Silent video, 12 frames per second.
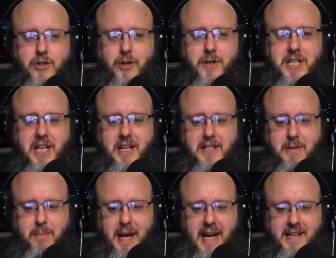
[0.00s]
Jersey gets a
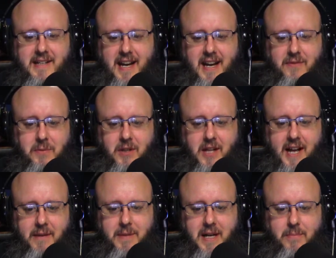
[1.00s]
bad name from a
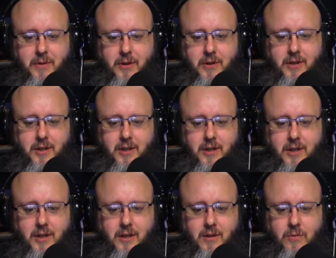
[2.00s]
lot of people.
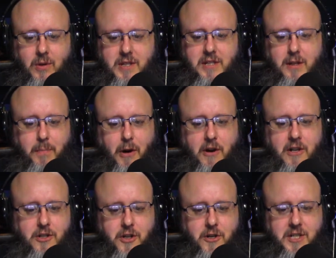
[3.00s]
What's the part of
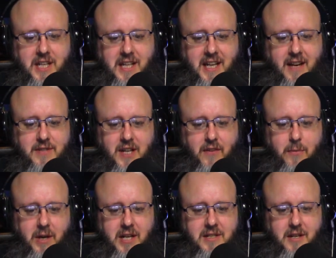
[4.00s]
Jersey that gives
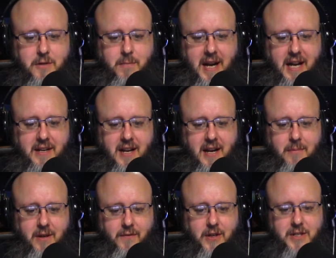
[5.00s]
everybody such a bad name?
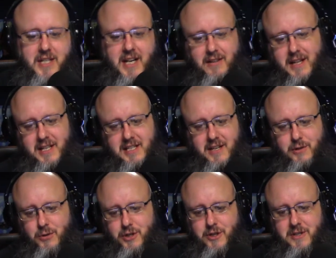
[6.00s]
If you're saying like
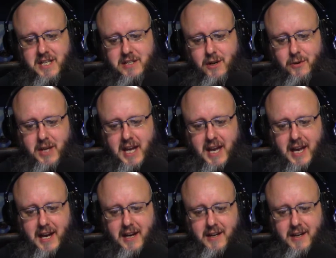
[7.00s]
Central Jersey's okay.